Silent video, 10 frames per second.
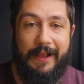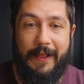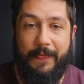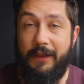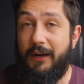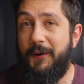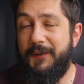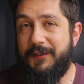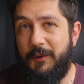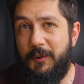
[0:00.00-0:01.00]
And
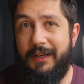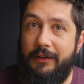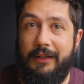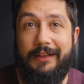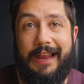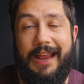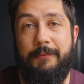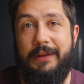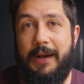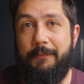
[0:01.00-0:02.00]
also it
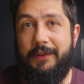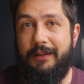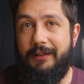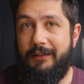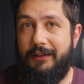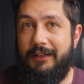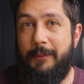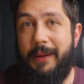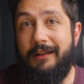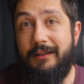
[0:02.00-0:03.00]
can be updated
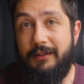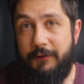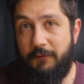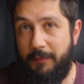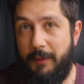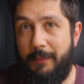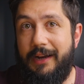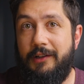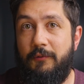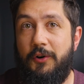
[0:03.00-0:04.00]
independently from the
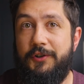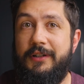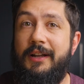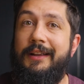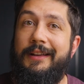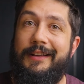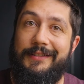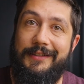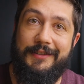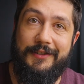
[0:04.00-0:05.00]
Python version,
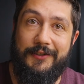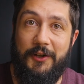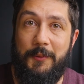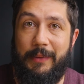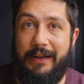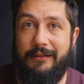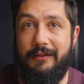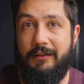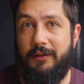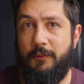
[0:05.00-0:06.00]
since it's not
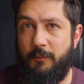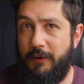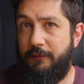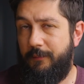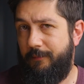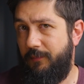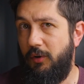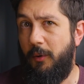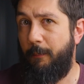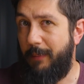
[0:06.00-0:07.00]
bundled with
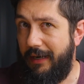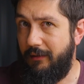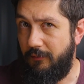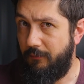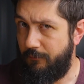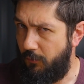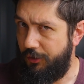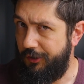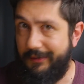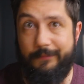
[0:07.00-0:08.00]
your Python version.